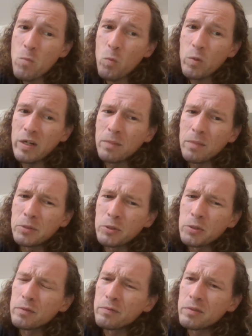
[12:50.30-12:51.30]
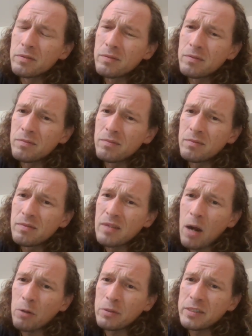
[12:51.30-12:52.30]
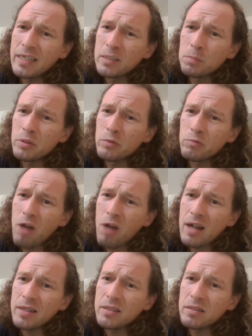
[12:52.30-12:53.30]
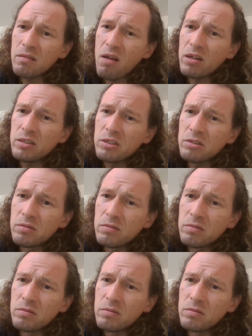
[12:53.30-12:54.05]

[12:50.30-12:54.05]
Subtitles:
when it observed our desperate rocket's launch.